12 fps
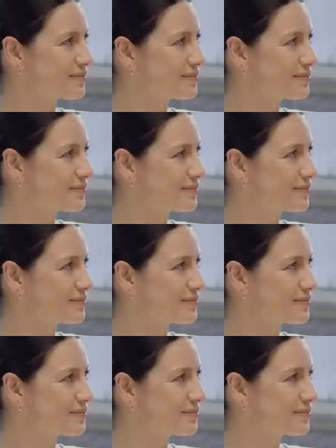
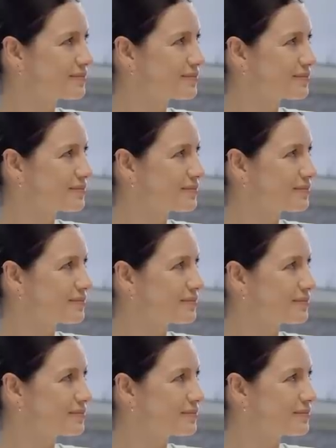
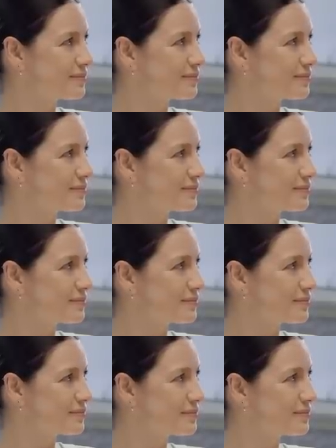
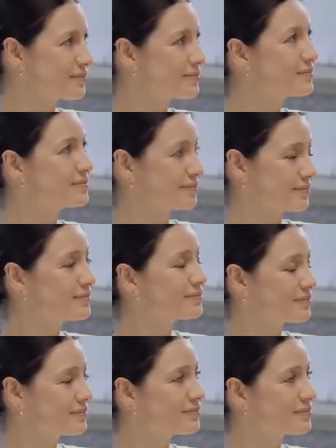(not speaking)